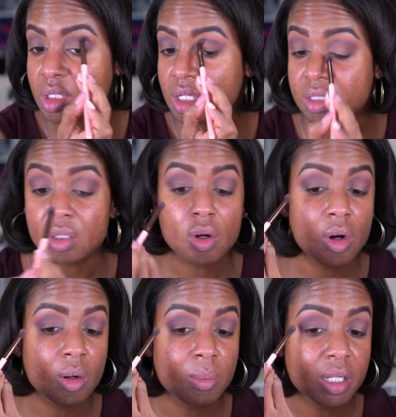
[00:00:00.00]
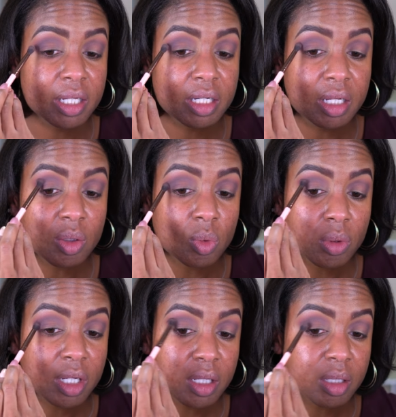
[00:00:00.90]
These are all blending
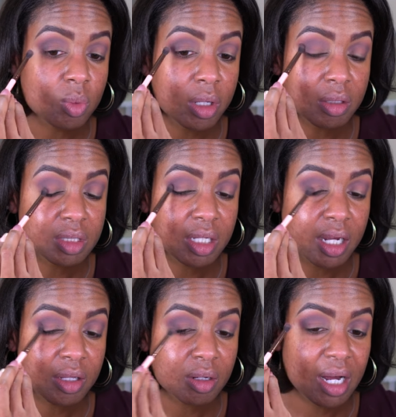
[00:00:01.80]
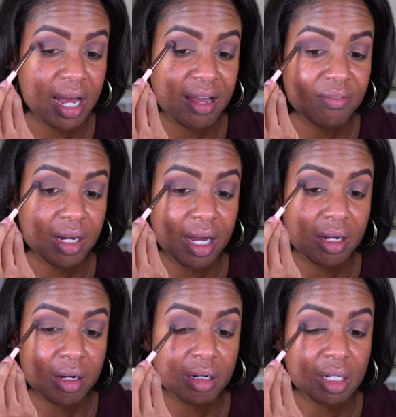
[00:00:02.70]
really well together. I have
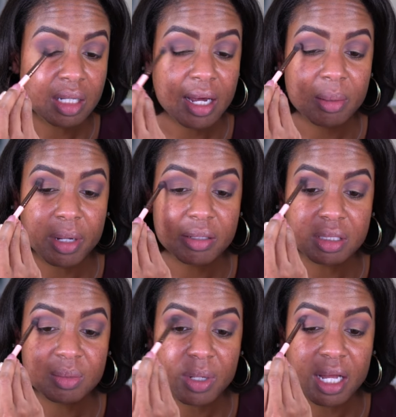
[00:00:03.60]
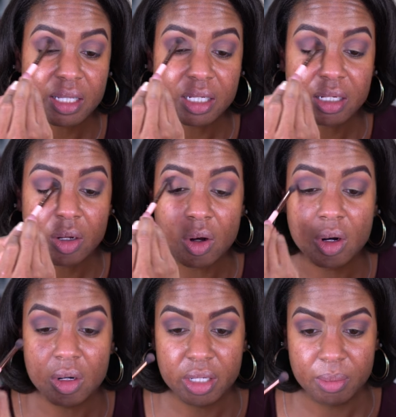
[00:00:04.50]
not heard a lot about this palette at
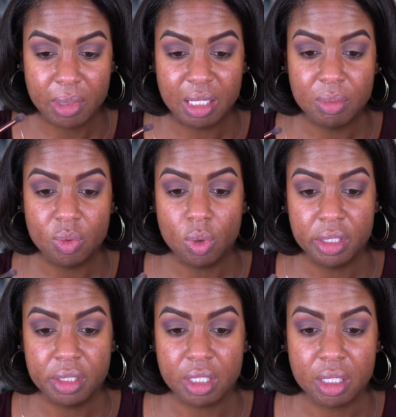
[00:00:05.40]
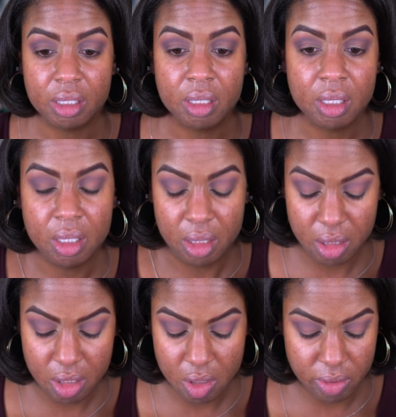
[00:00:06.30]
all, and it made me wonder,
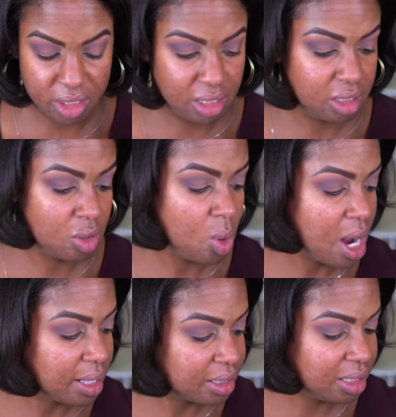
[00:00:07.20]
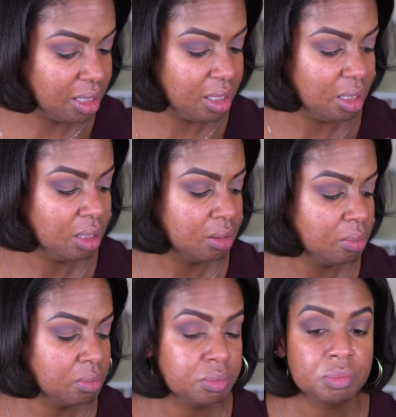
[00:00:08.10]
you know, is it good quality?
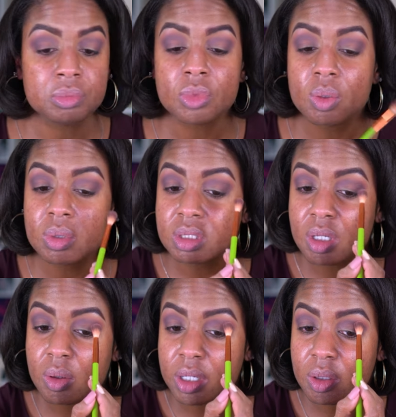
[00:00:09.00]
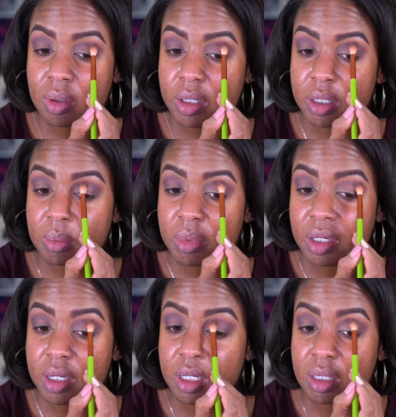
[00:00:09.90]
What's going on?
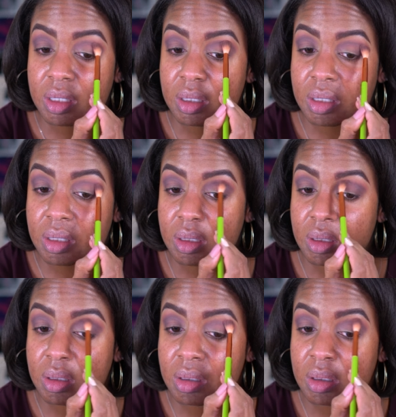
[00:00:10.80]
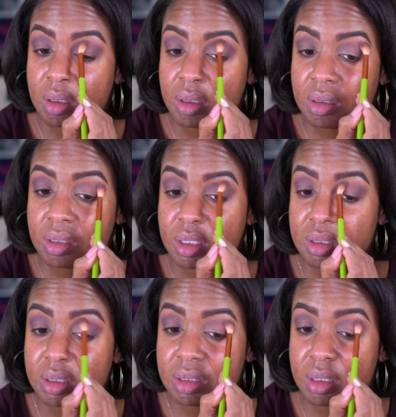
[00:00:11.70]
But
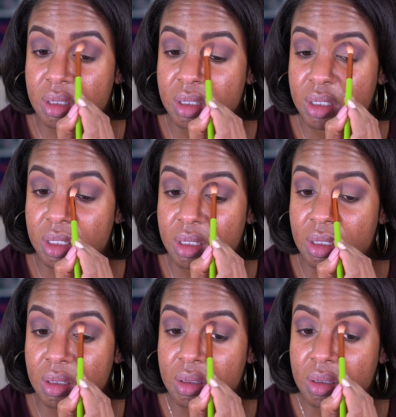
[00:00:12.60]
this is good.